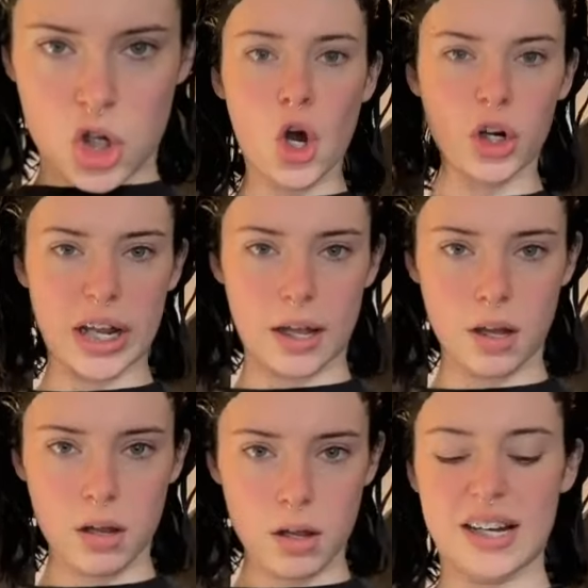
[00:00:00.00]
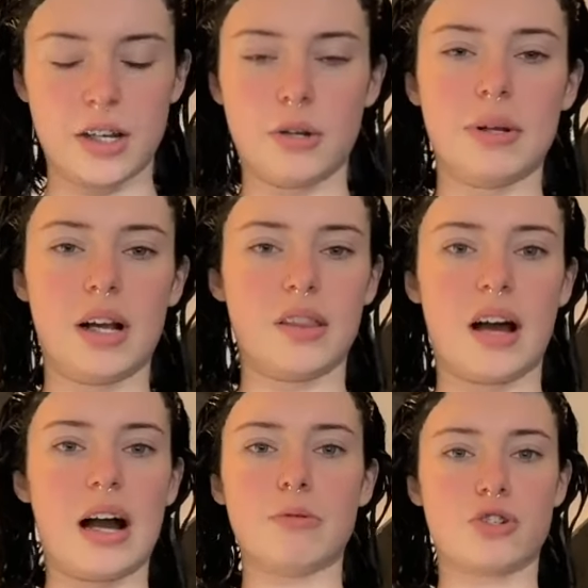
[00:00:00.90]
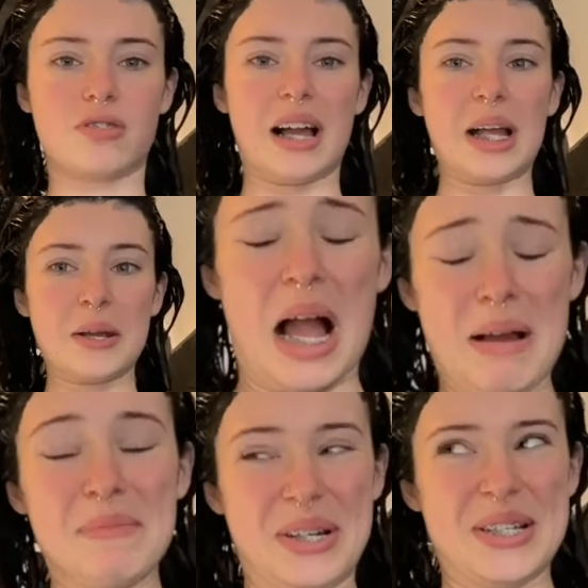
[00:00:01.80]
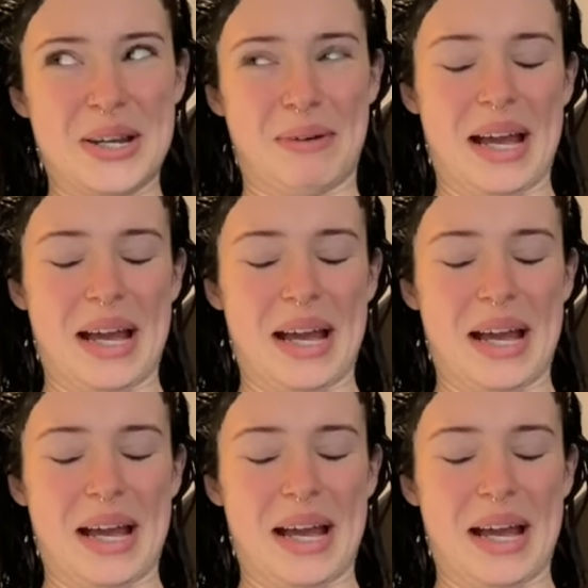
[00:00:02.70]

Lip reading: cut it. I didn't do it like that. I was just like, I'm gonna do